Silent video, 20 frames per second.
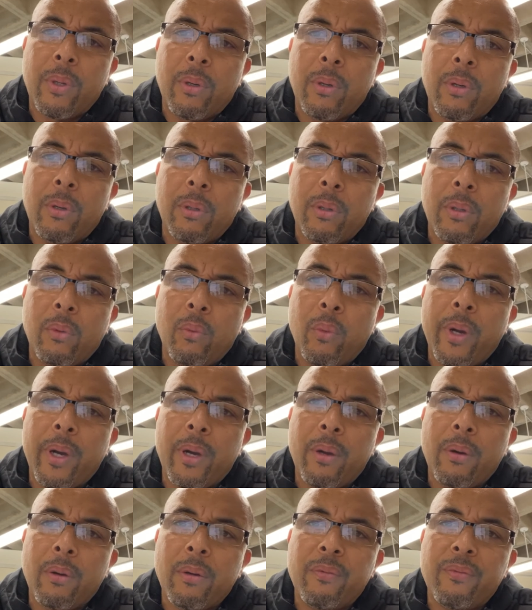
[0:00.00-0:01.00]
all
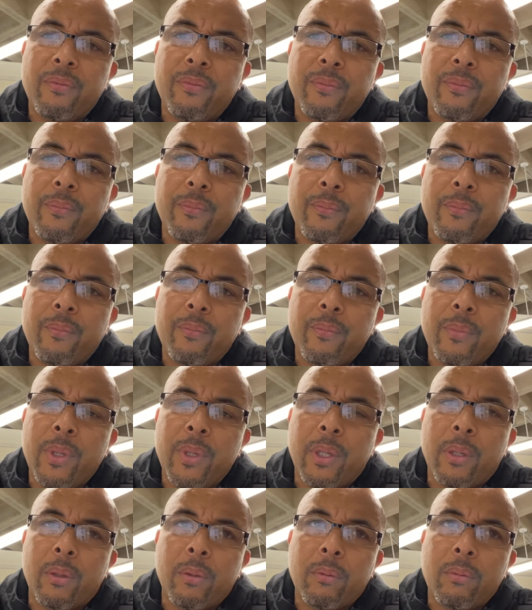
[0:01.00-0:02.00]
aware of, you
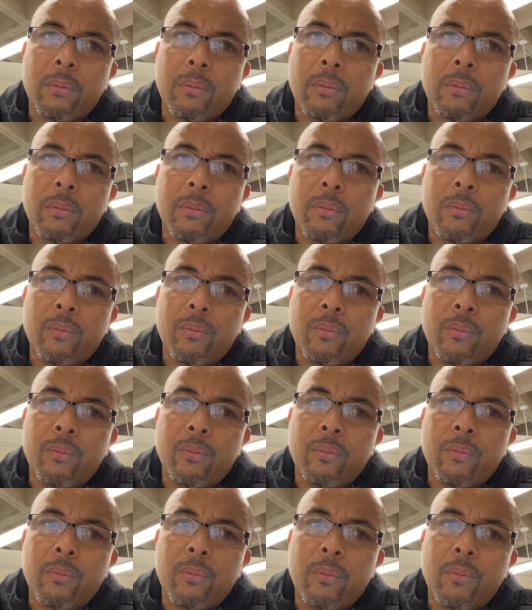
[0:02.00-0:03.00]
know,
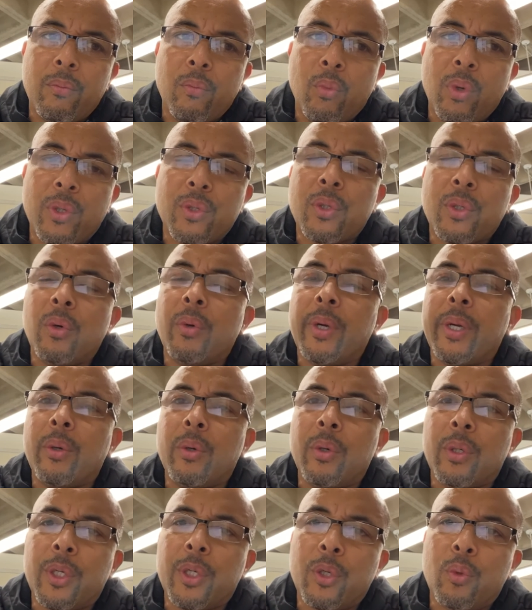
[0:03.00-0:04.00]
what's going
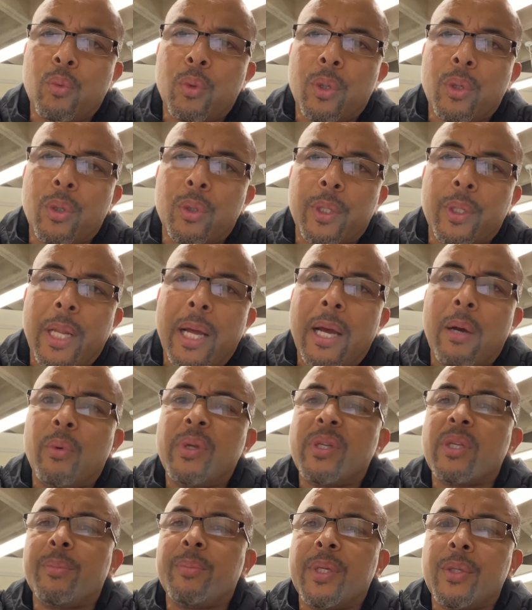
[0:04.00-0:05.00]
on in the world and how we
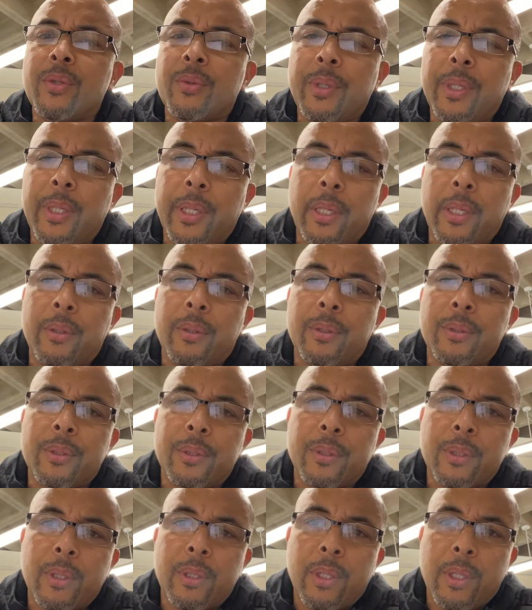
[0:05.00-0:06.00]
should be treating others,
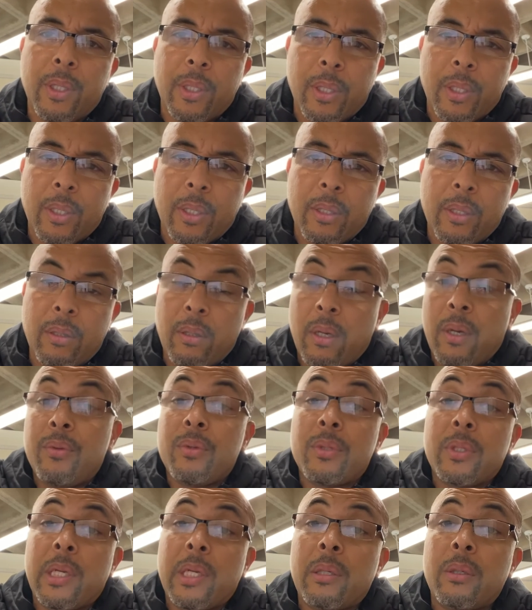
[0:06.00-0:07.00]

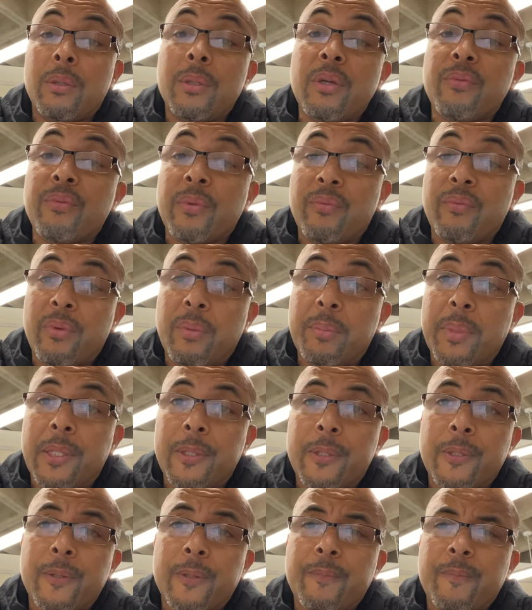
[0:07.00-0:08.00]
others that are different from us.